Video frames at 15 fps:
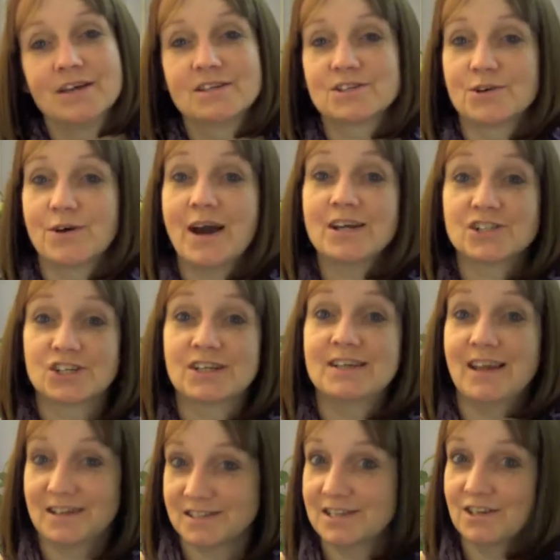to actually
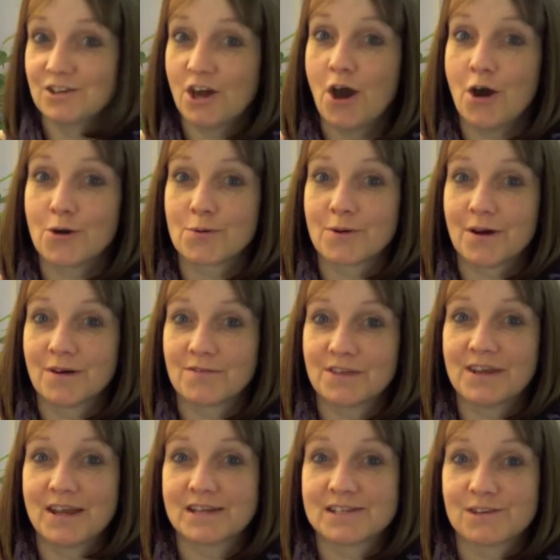letting go of the
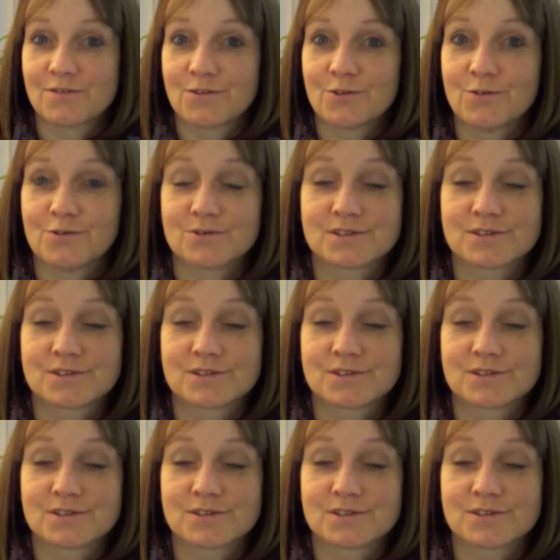negative thoughts.